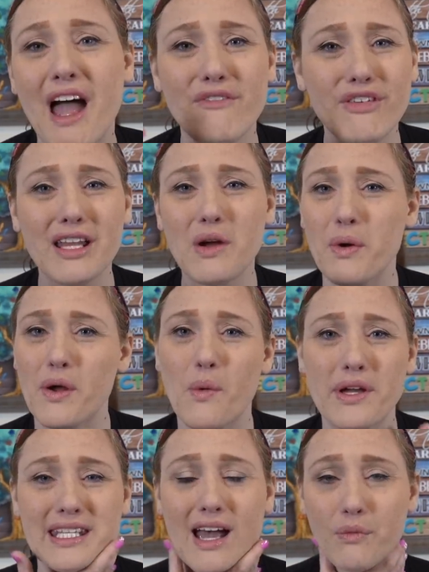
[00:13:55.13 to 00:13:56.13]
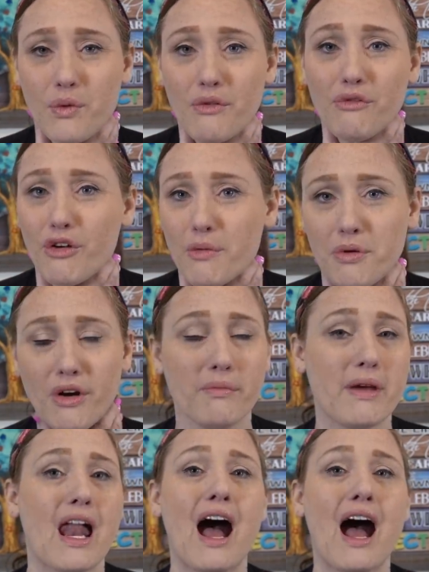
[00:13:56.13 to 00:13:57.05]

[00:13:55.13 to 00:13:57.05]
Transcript: I feel like we always have room for improvement.